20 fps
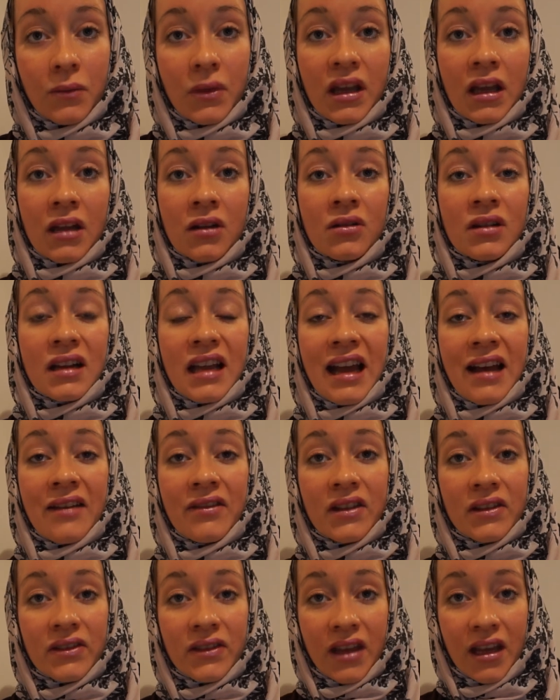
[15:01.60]
We can only have
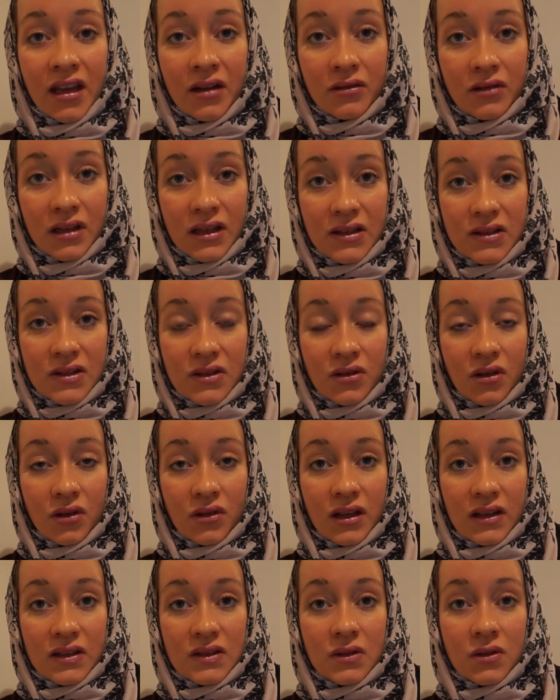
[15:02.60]
the theories, you know,
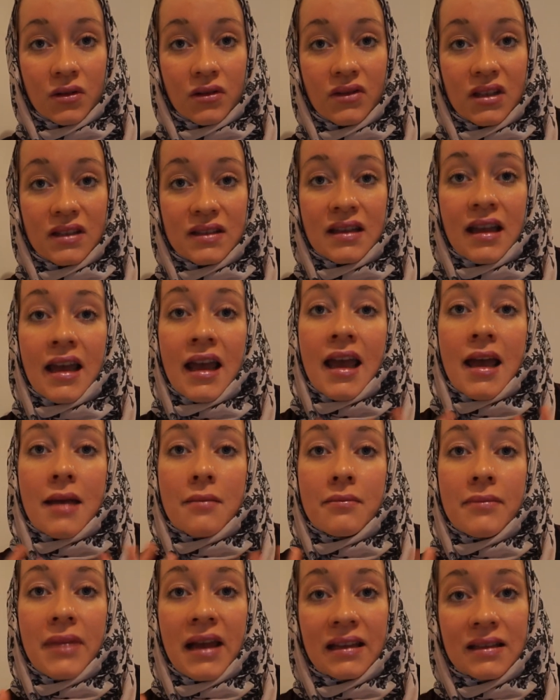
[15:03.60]
that sort of is
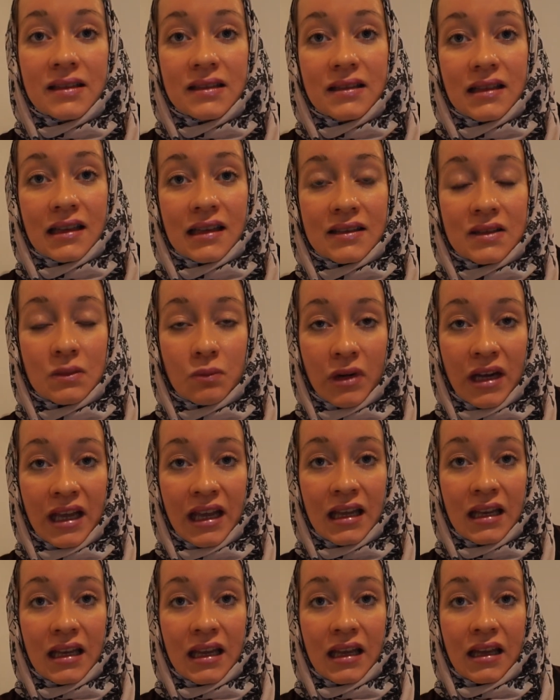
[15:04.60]
best
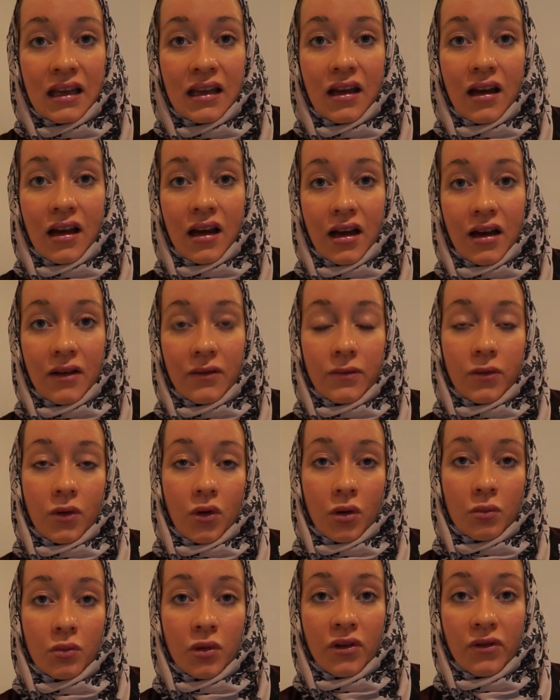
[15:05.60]
explaining a
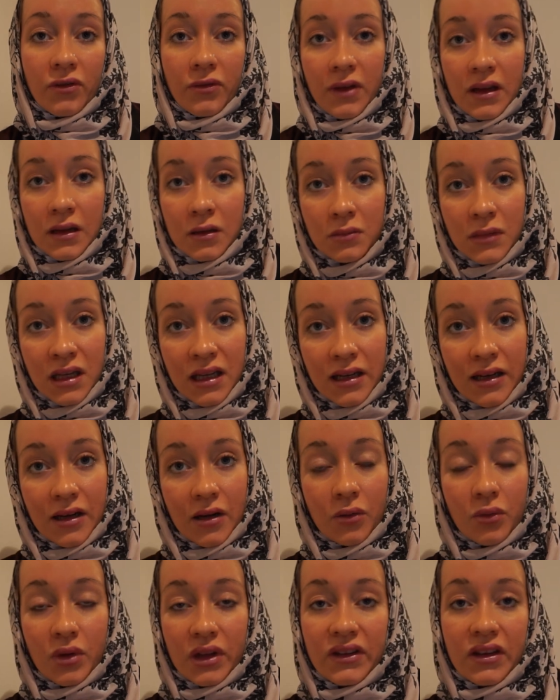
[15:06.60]
form of phenomena or
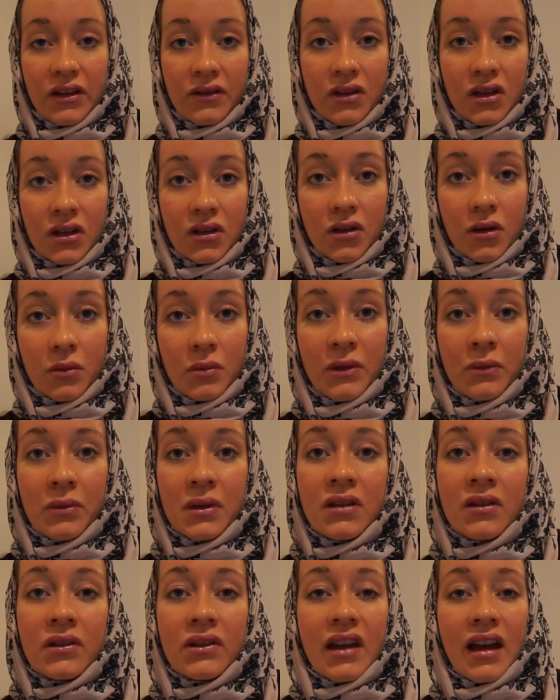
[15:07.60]
whatever, you know, but we
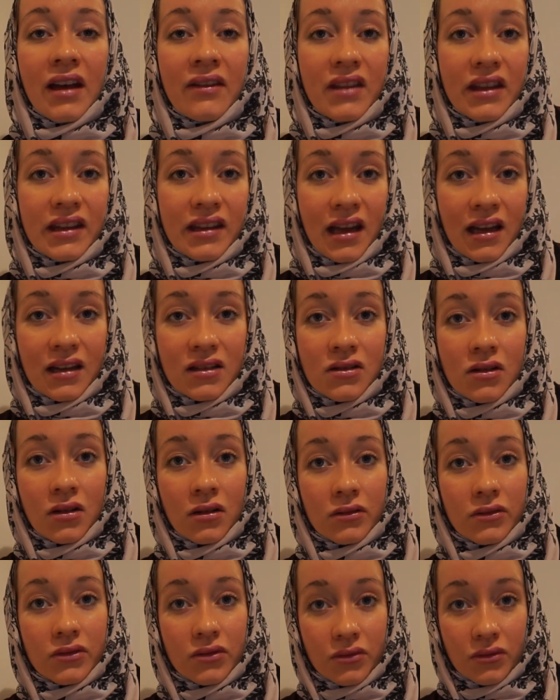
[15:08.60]
don't have that actual
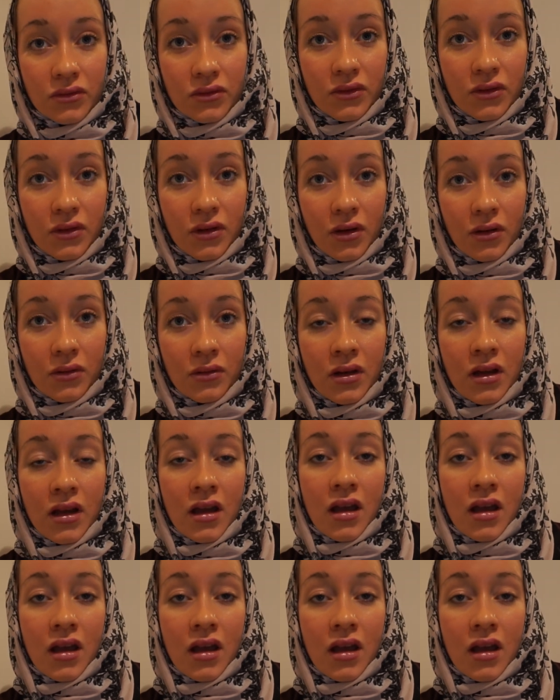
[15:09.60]
truth, you know.